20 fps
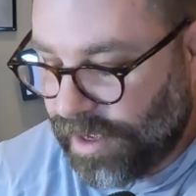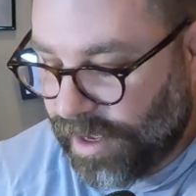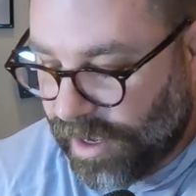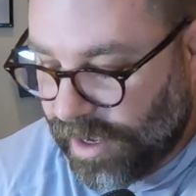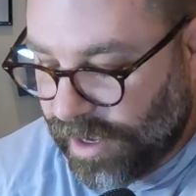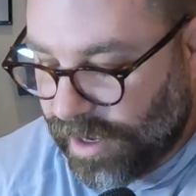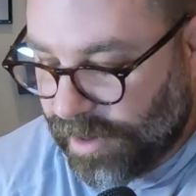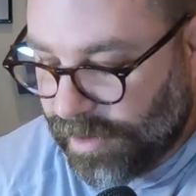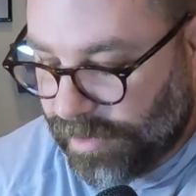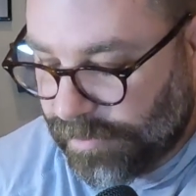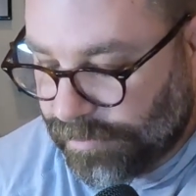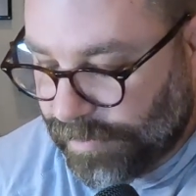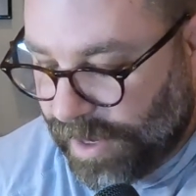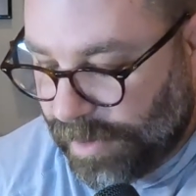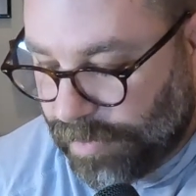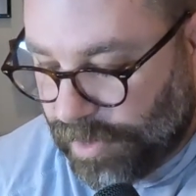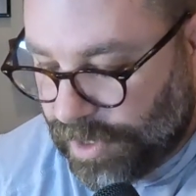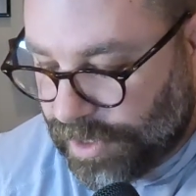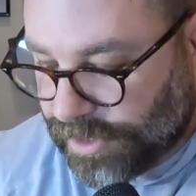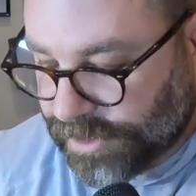
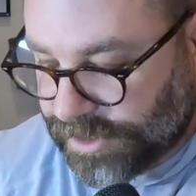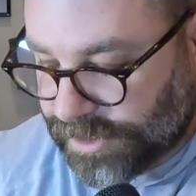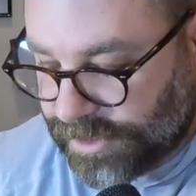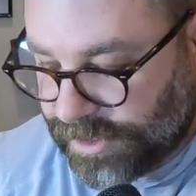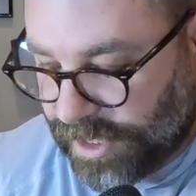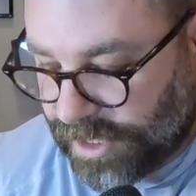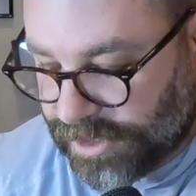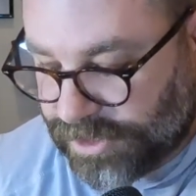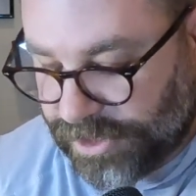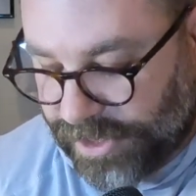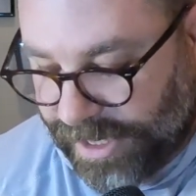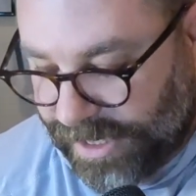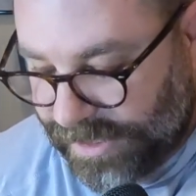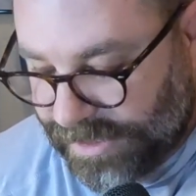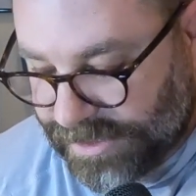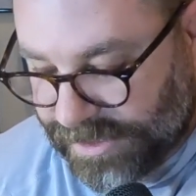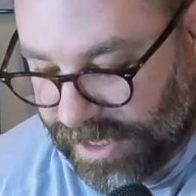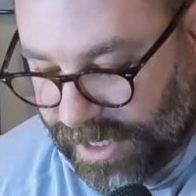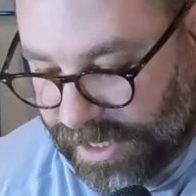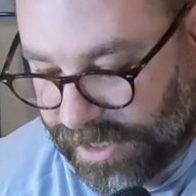My boss, Dr.
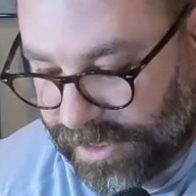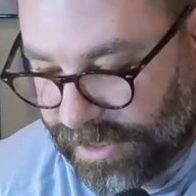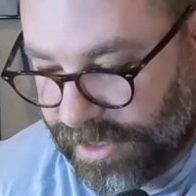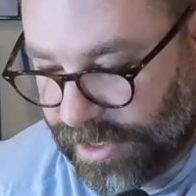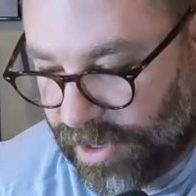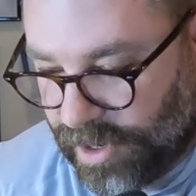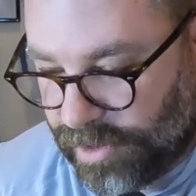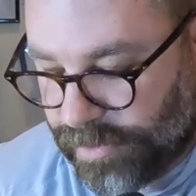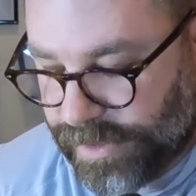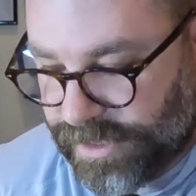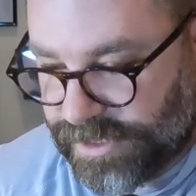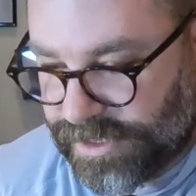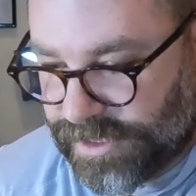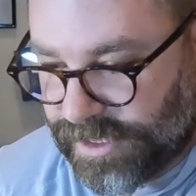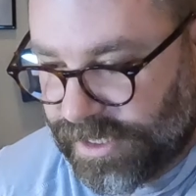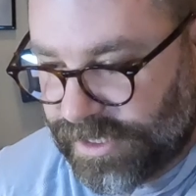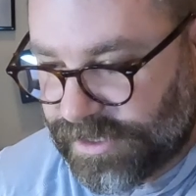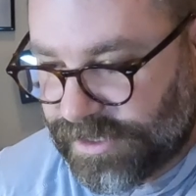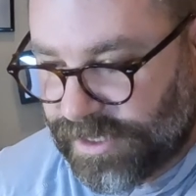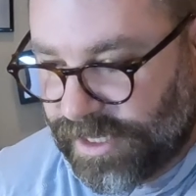Andy Scoggin, always
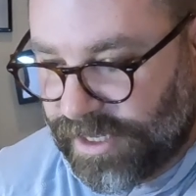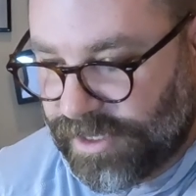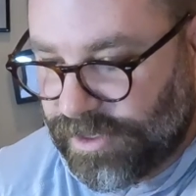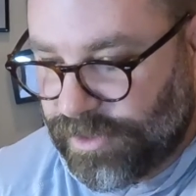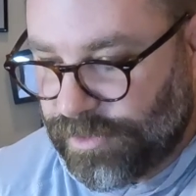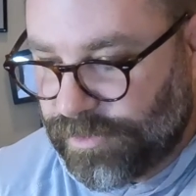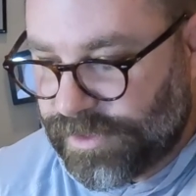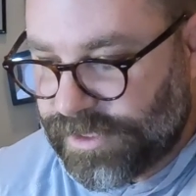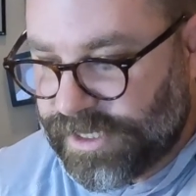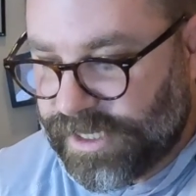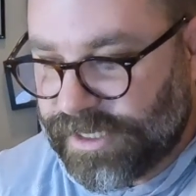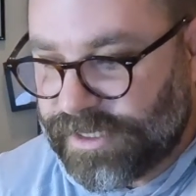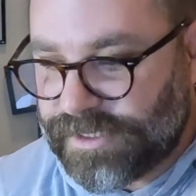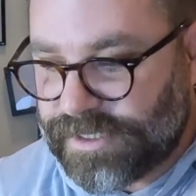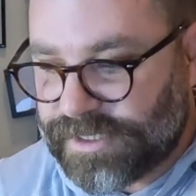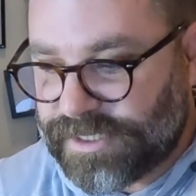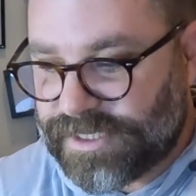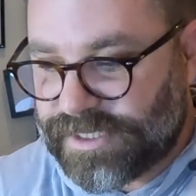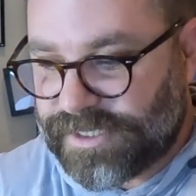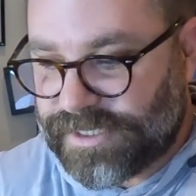says that you tend
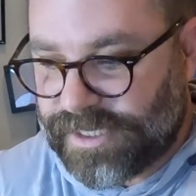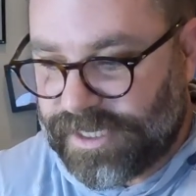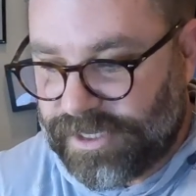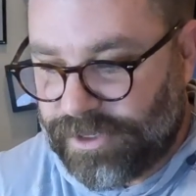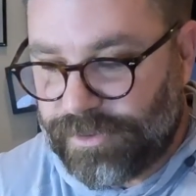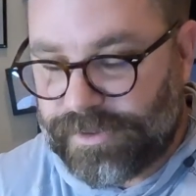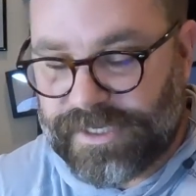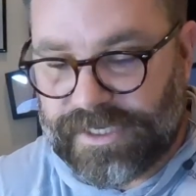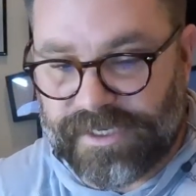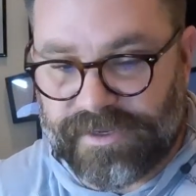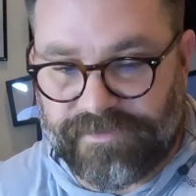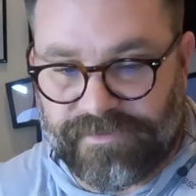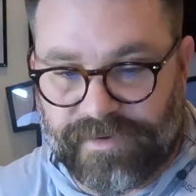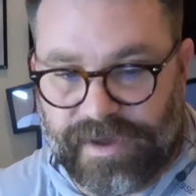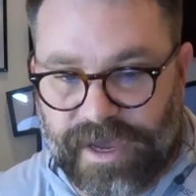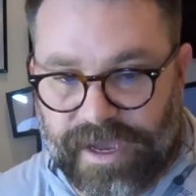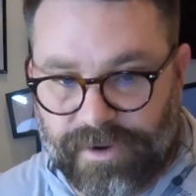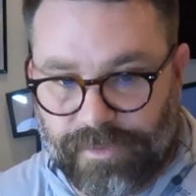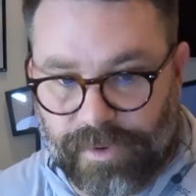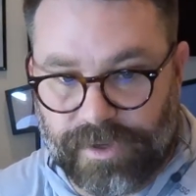to
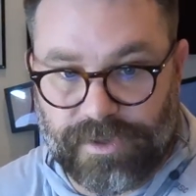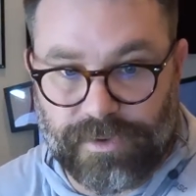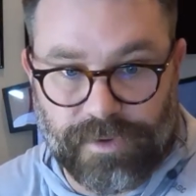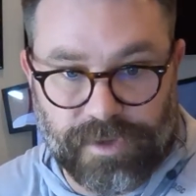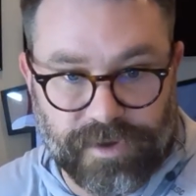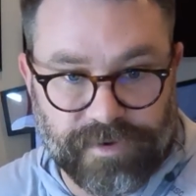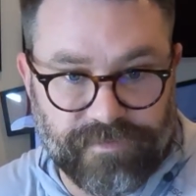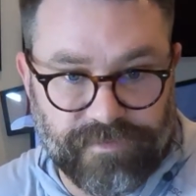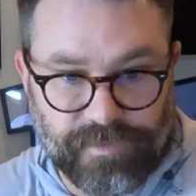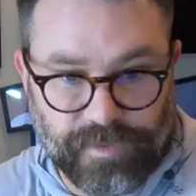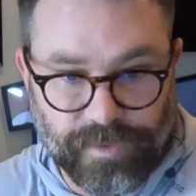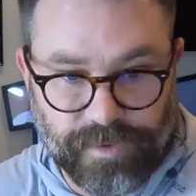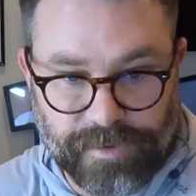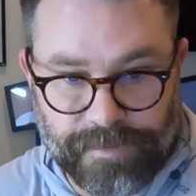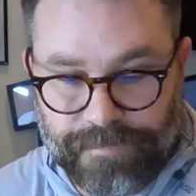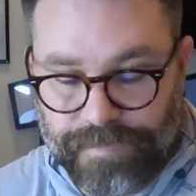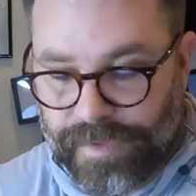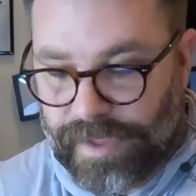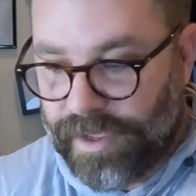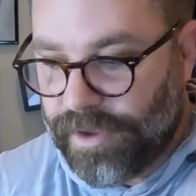find what you look for.
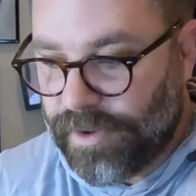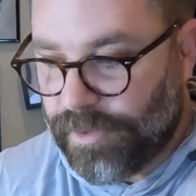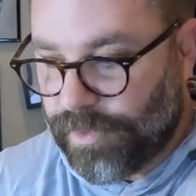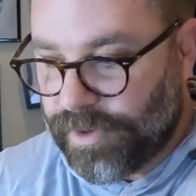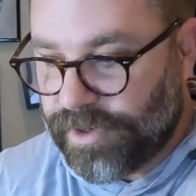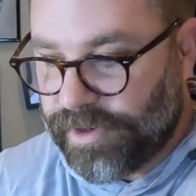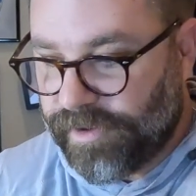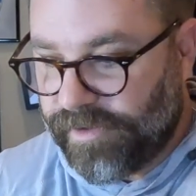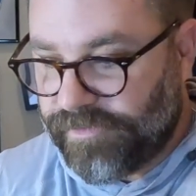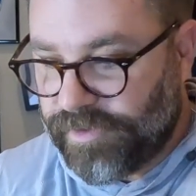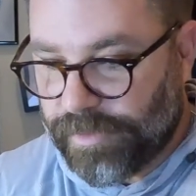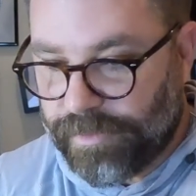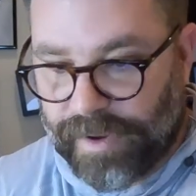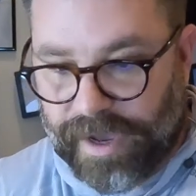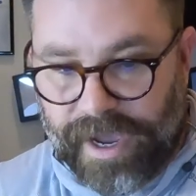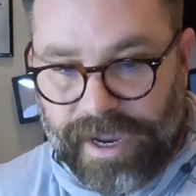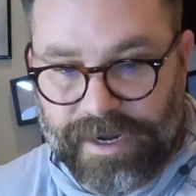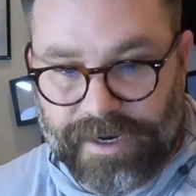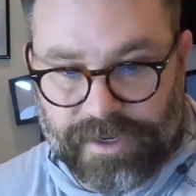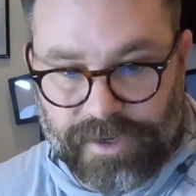If you're
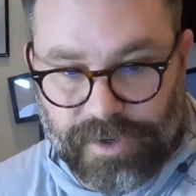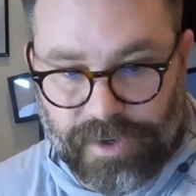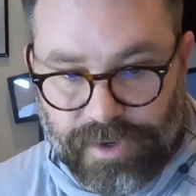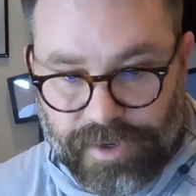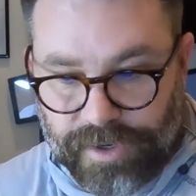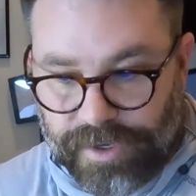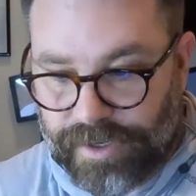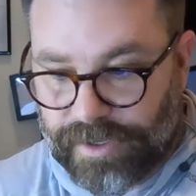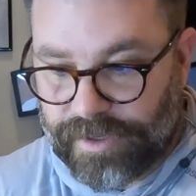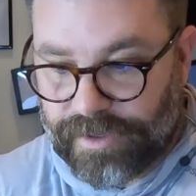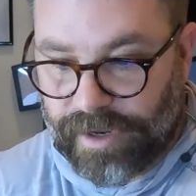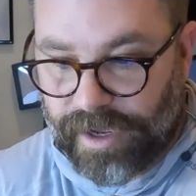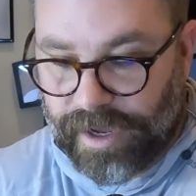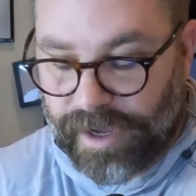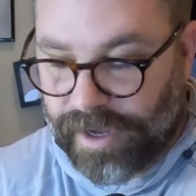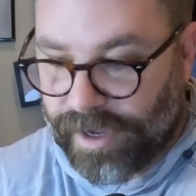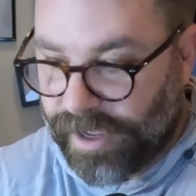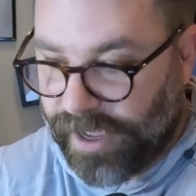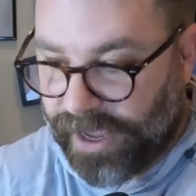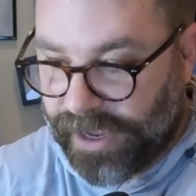buying a car
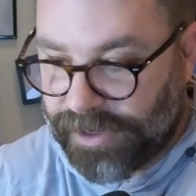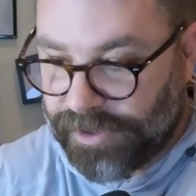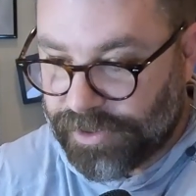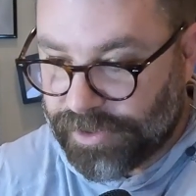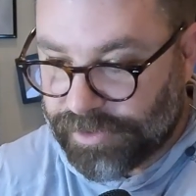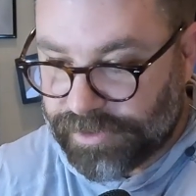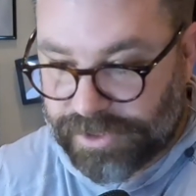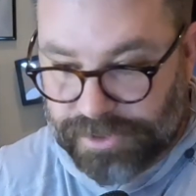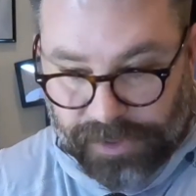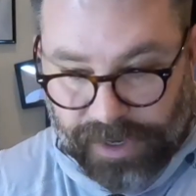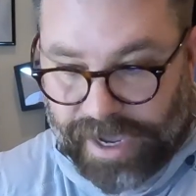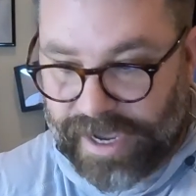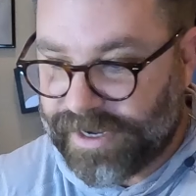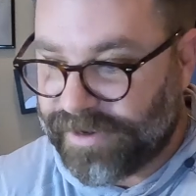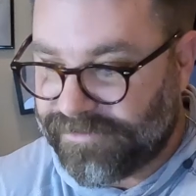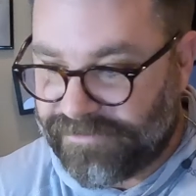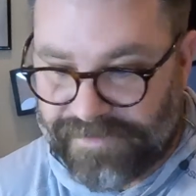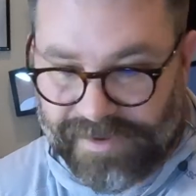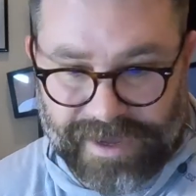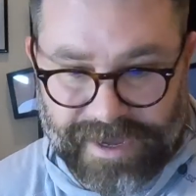and you're trying
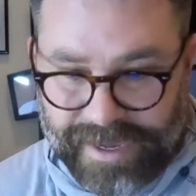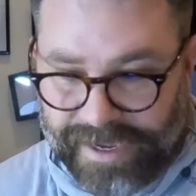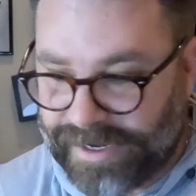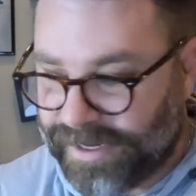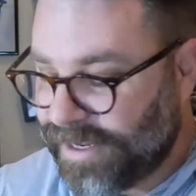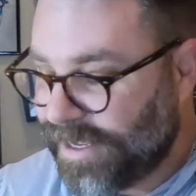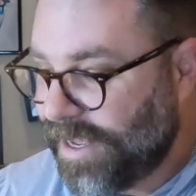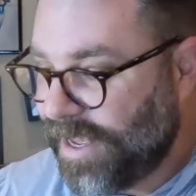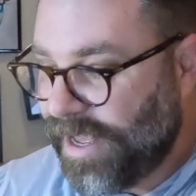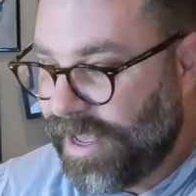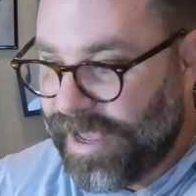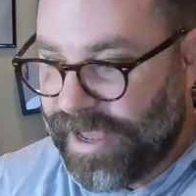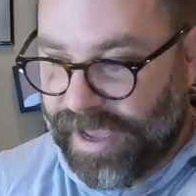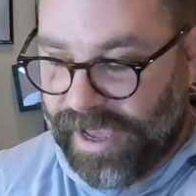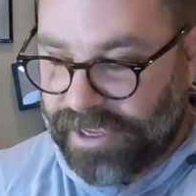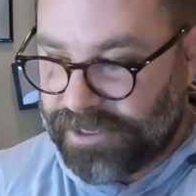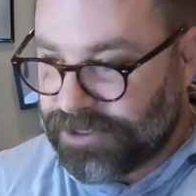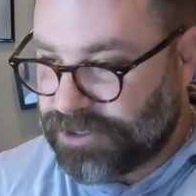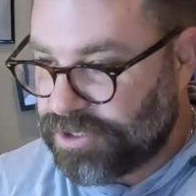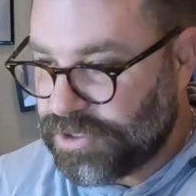to find
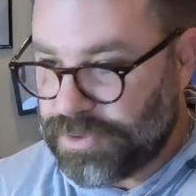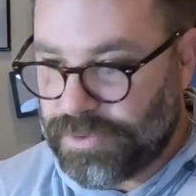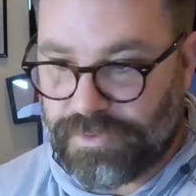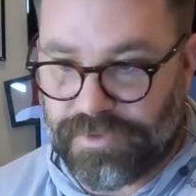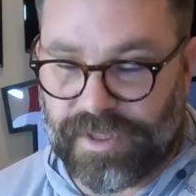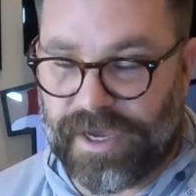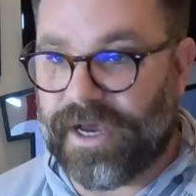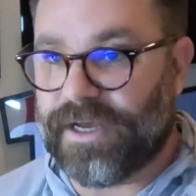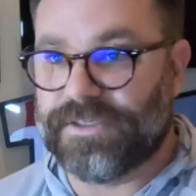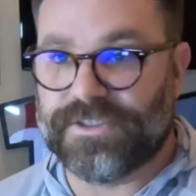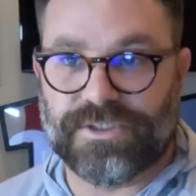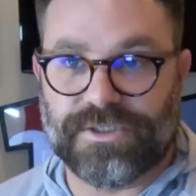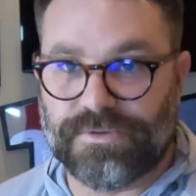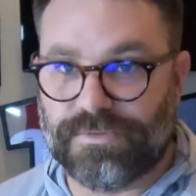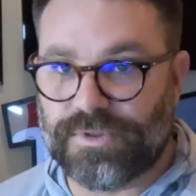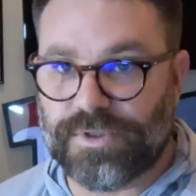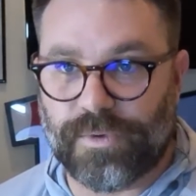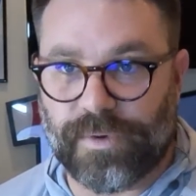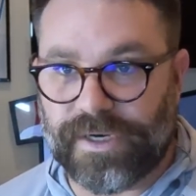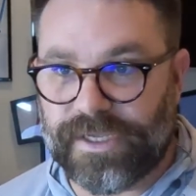a
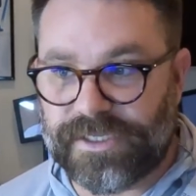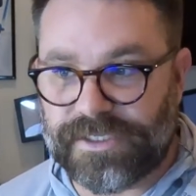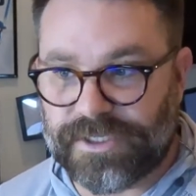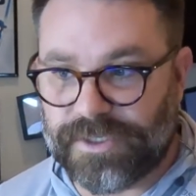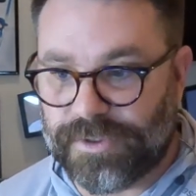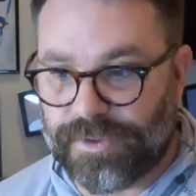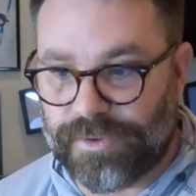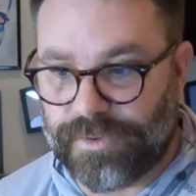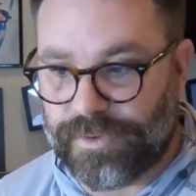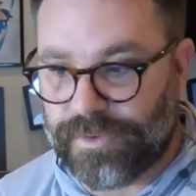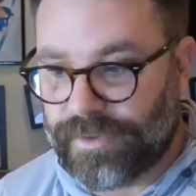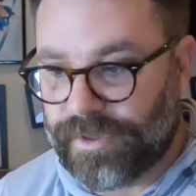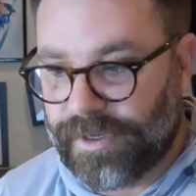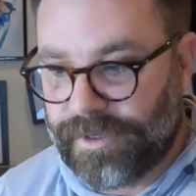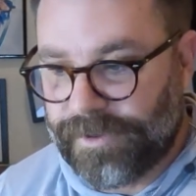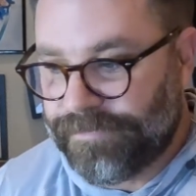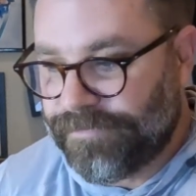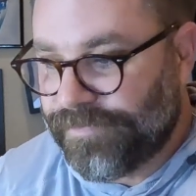2022